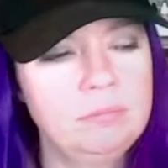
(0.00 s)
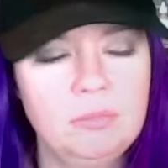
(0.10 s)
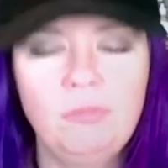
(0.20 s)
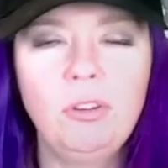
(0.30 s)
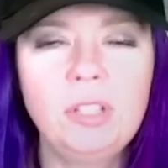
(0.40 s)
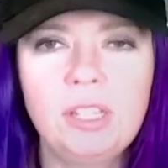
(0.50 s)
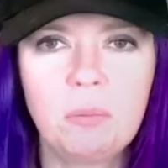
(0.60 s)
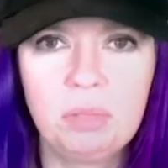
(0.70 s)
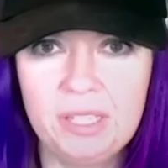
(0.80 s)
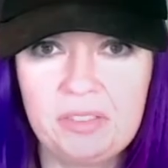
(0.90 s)
fully
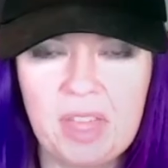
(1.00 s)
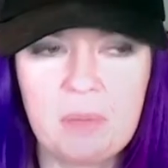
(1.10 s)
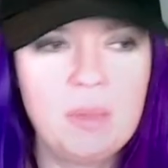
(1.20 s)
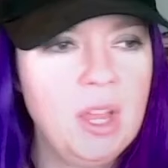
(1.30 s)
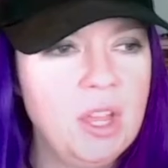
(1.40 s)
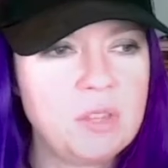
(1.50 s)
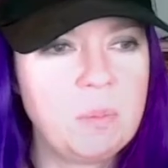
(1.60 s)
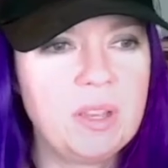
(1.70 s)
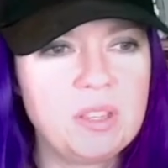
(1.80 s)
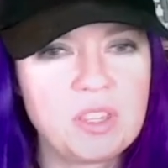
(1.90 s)
complete them,
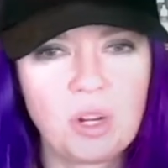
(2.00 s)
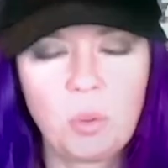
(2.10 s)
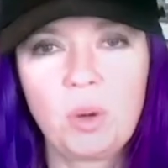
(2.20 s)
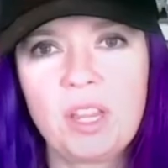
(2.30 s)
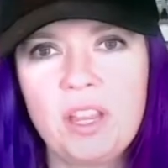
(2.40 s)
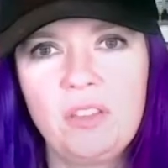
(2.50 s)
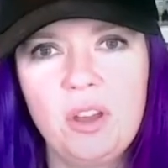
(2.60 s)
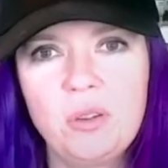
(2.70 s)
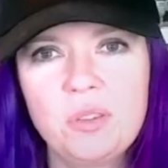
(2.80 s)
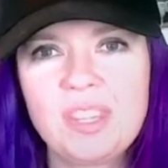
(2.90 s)
but started working on
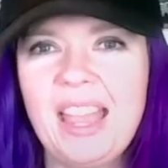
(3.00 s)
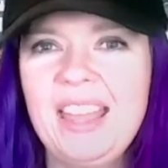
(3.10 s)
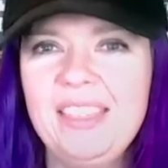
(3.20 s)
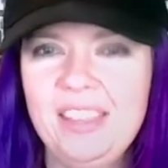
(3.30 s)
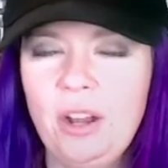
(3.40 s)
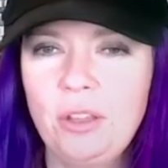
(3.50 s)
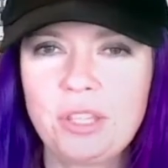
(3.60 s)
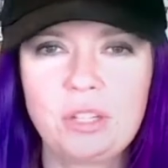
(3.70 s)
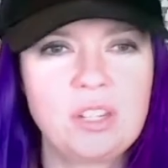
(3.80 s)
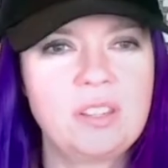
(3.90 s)
those. And then
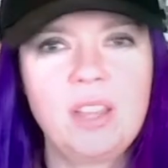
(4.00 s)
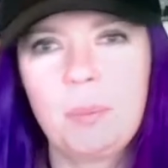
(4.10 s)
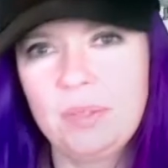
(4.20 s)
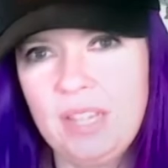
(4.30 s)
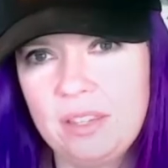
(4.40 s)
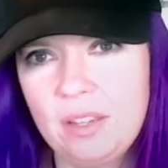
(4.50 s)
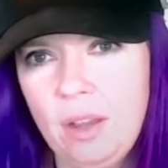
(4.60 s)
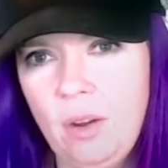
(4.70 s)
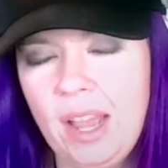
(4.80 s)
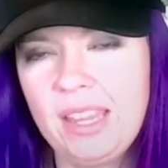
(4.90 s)
also just a couple days
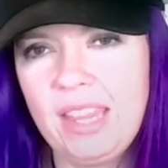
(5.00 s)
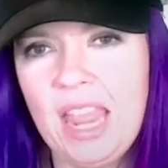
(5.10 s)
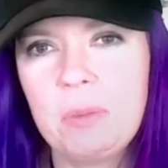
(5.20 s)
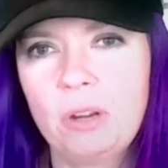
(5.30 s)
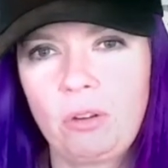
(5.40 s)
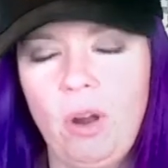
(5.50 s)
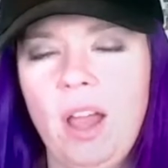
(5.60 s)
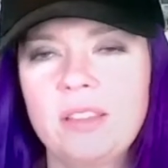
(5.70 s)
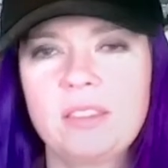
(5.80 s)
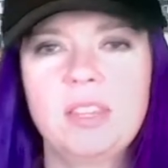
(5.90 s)
ago I came
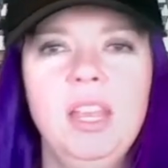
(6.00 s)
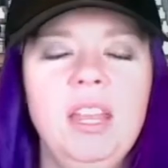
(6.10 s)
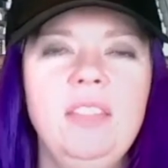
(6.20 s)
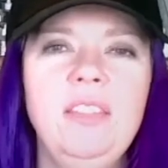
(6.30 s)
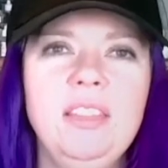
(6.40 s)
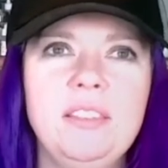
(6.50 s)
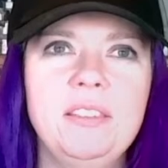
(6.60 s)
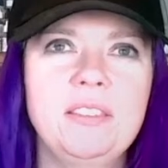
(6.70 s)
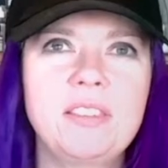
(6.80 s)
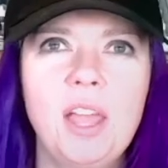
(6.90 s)
across
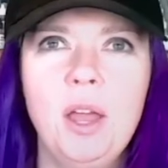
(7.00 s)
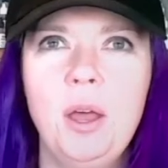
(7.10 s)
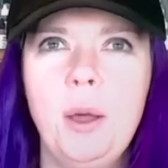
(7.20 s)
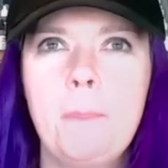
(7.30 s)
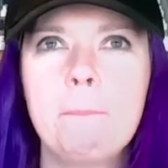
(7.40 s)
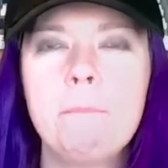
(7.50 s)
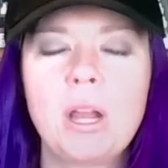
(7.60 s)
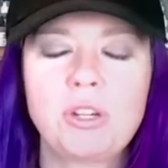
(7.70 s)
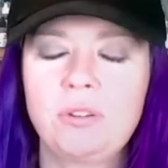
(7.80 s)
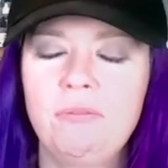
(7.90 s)
this
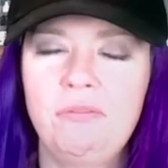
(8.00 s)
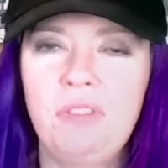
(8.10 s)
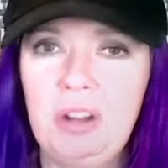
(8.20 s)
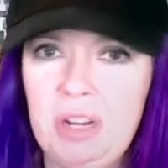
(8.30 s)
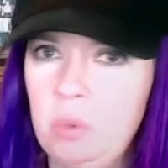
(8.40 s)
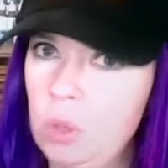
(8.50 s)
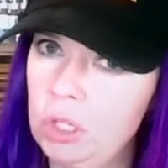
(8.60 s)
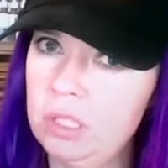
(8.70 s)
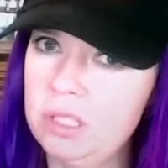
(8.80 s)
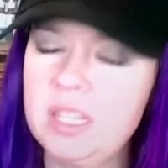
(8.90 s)
Mushroom Fairy
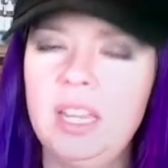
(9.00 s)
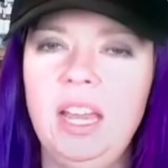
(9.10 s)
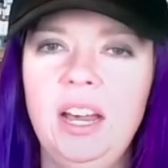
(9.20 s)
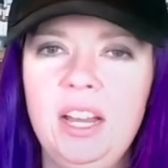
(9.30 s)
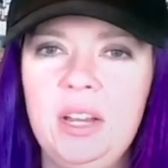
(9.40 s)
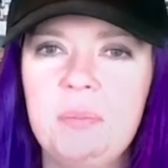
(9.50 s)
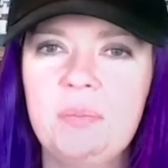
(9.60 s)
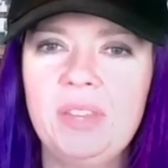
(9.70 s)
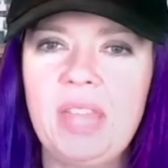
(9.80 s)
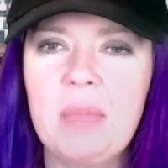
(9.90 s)
World
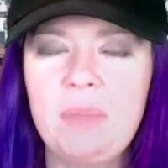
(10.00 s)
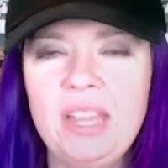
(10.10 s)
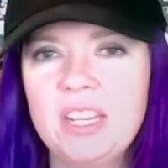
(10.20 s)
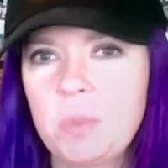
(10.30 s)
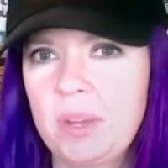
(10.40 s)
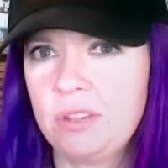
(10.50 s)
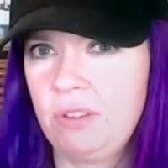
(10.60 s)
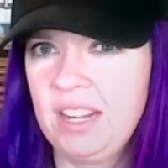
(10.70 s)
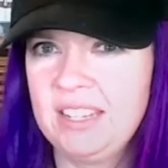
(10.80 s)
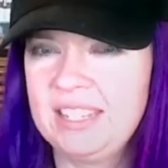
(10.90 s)
campaign. It's by
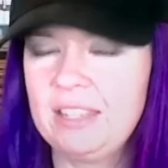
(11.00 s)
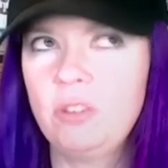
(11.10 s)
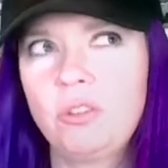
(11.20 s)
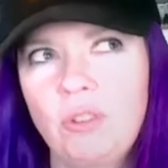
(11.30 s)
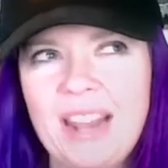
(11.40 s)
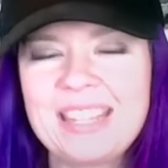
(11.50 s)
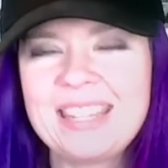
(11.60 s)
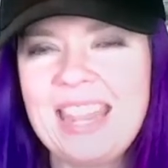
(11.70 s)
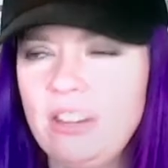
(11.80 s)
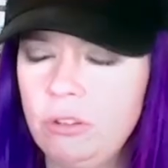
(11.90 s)

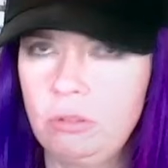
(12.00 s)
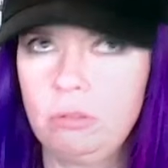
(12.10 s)
Stratitation,